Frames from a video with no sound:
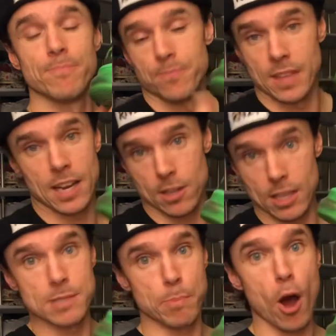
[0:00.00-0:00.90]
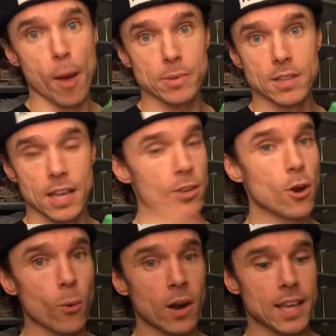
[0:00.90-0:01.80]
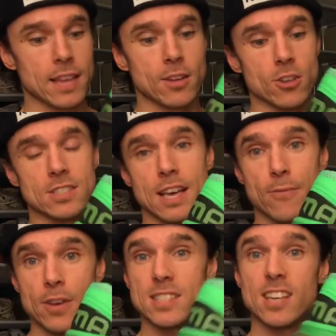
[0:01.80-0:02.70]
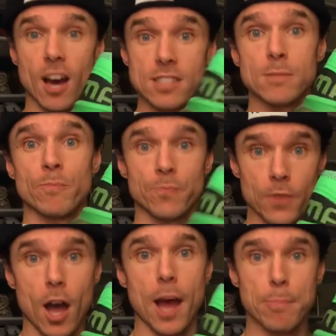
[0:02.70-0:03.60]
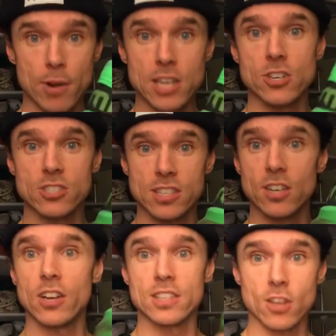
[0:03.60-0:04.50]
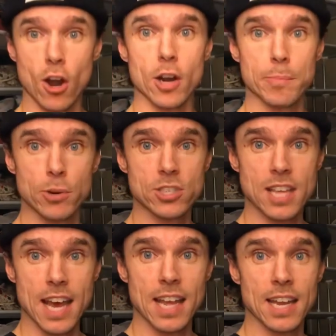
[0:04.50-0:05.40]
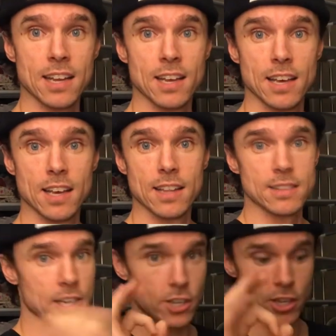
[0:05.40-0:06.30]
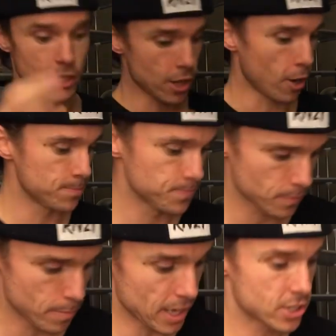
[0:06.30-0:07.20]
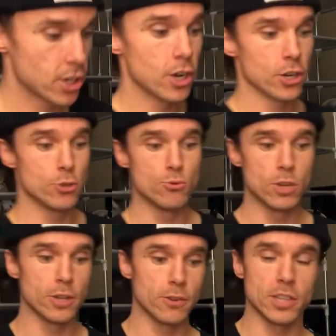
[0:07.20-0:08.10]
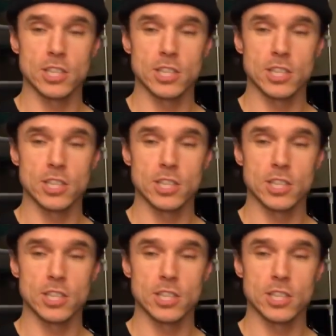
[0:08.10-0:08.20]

then it's popped, and you don't want to get those. If it's got some high pressure still and it's hard to push that in, then you're good to go. Make sure you really, really